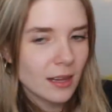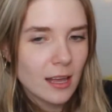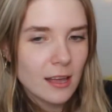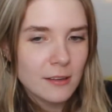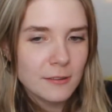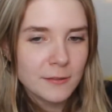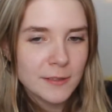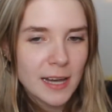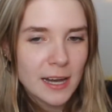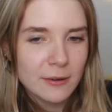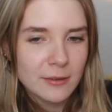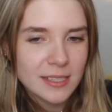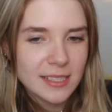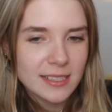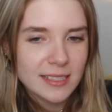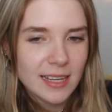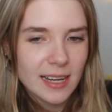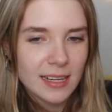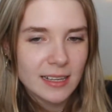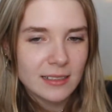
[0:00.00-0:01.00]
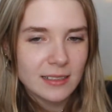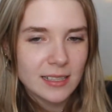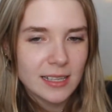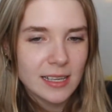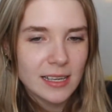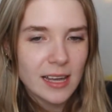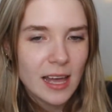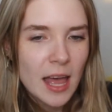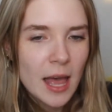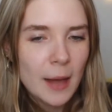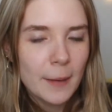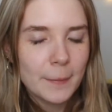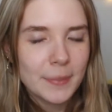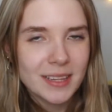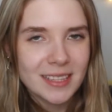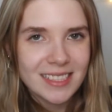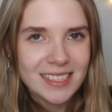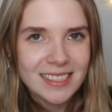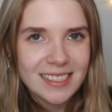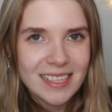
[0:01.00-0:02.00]
Love how aesthetically
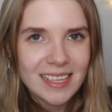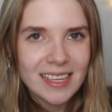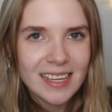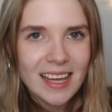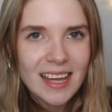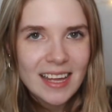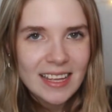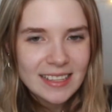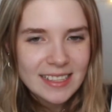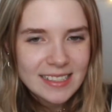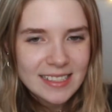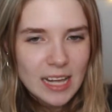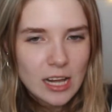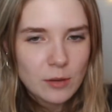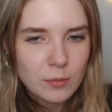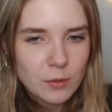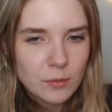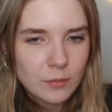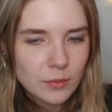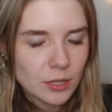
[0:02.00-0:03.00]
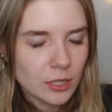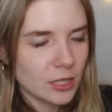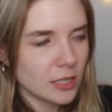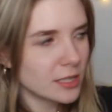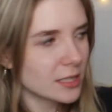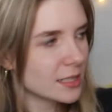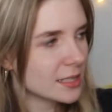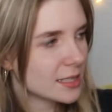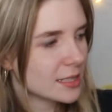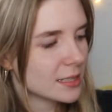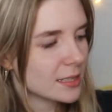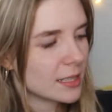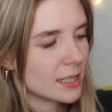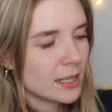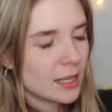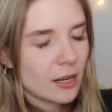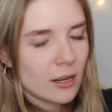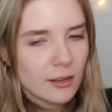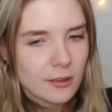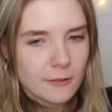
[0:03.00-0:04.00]
pleasing this album looks
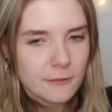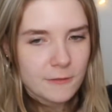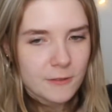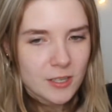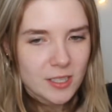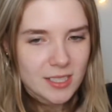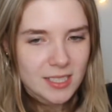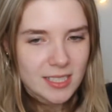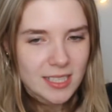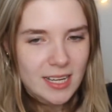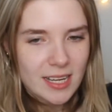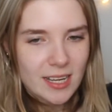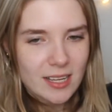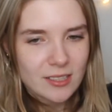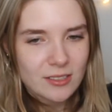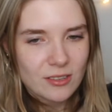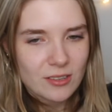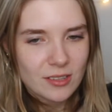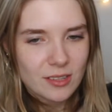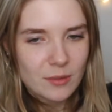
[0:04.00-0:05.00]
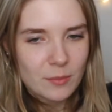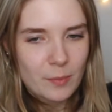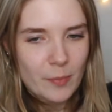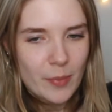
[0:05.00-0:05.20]
on the front and on the